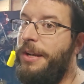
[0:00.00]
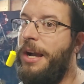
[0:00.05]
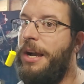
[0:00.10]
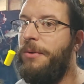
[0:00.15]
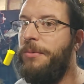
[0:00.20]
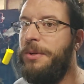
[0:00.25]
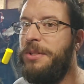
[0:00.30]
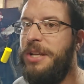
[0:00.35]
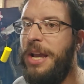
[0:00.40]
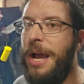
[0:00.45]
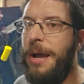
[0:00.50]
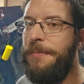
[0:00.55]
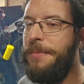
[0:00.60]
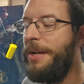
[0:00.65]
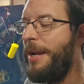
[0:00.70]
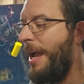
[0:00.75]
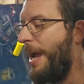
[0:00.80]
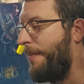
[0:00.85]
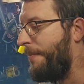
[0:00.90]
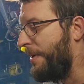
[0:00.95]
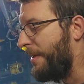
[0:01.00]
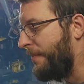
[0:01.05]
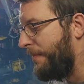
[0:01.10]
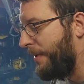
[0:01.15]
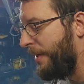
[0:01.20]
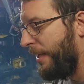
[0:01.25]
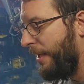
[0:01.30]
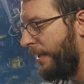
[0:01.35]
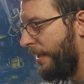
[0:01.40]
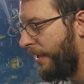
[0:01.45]
not what's been happening.
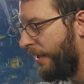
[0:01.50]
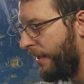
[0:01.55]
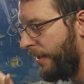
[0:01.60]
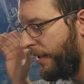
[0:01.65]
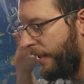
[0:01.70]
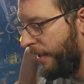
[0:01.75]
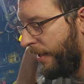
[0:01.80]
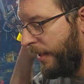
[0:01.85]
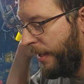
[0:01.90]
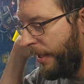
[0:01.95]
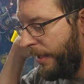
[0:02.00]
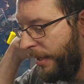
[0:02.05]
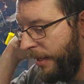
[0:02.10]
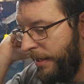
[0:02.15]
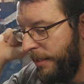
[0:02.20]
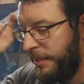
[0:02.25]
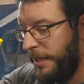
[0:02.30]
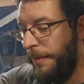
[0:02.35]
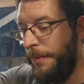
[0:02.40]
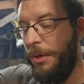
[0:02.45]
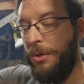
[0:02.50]
But time